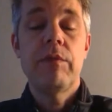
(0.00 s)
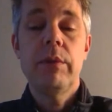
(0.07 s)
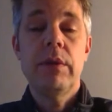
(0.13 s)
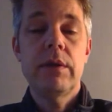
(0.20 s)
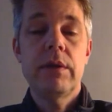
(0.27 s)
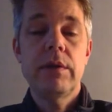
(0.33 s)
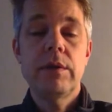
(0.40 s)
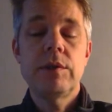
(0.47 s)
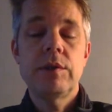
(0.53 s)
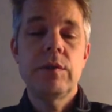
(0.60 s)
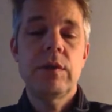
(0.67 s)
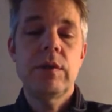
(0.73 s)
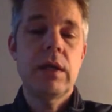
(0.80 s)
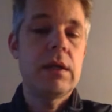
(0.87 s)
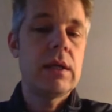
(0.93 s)
because you
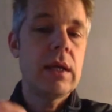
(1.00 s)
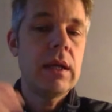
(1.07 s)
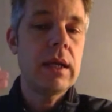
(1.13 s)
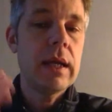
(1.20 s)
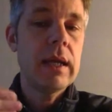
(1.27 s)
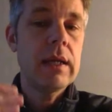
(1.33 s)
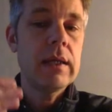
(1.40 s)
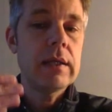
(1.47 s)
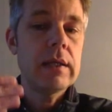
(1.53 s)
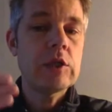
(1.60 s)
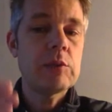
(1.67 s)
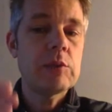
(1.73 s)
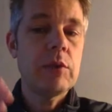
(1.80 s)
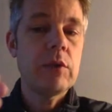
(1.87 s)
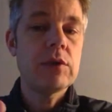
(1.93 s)
can delegate in
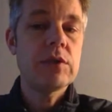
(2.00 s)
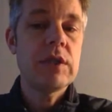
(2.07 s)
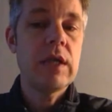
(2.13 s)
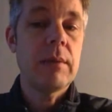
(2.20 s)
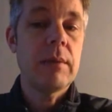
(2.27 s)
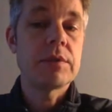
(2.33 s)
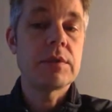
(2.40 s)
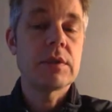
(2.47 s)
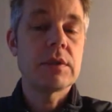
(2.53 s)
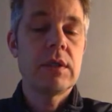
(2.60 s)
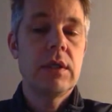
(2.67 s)
small steps.